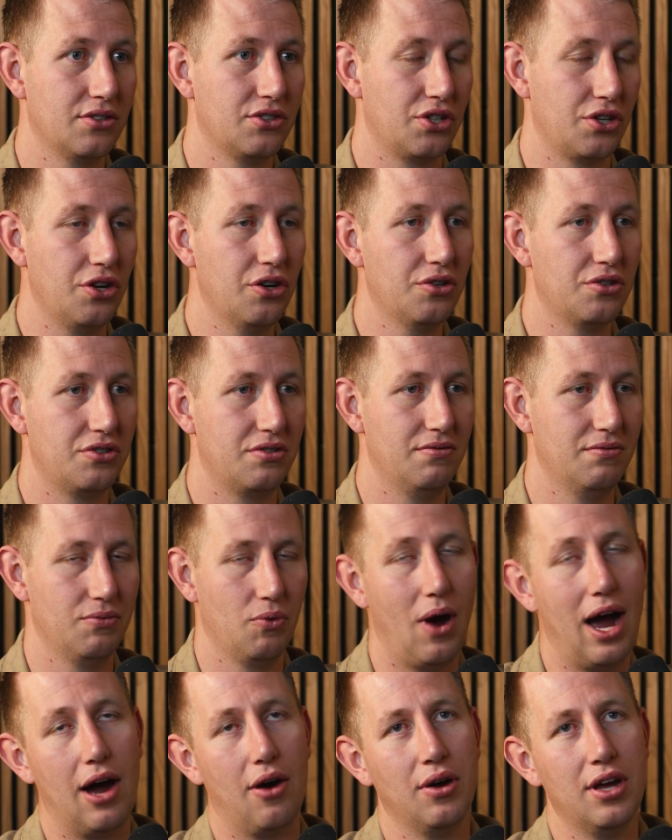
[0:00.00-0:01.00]
So
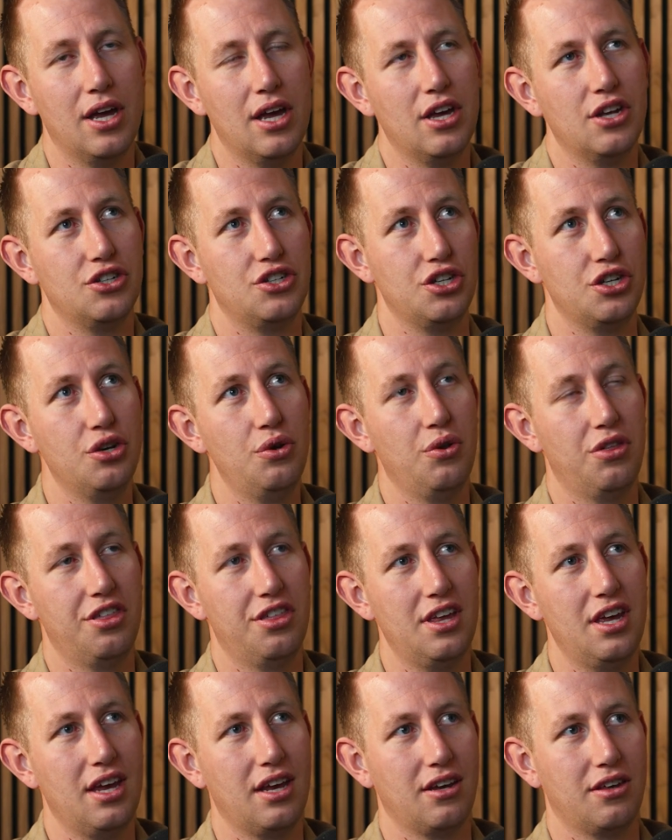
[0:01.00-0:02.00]
wow. Do you
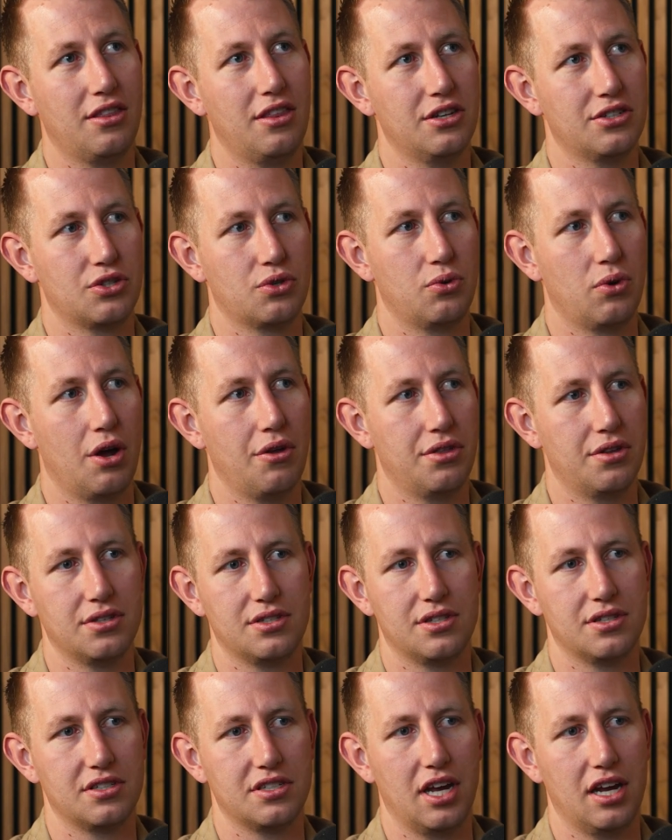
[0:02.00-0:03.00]
think this growth is
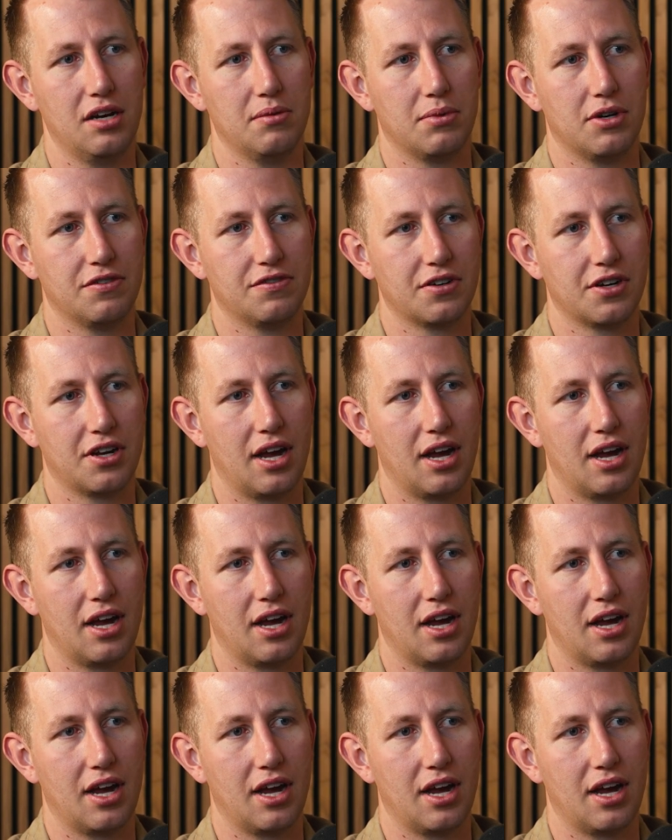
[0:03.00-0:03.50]
sustainable for